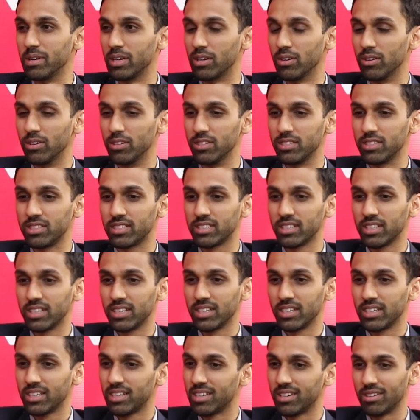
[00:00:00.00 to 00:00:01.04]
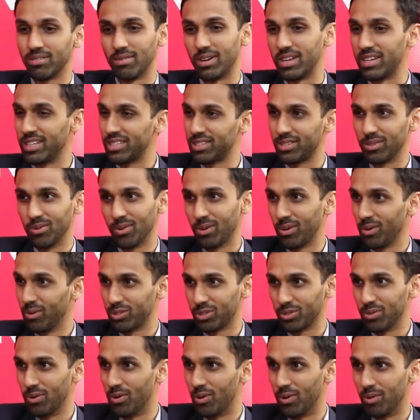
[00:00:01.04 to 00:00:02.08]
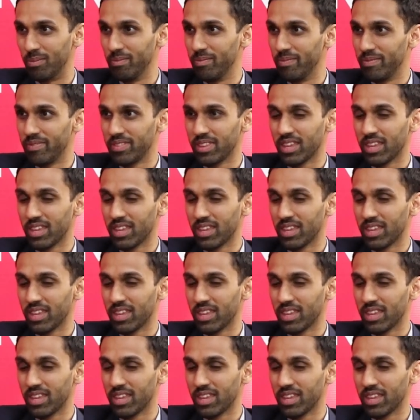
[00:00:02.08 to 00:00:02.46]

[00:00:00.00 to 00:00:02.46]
because, one, it's so close to home.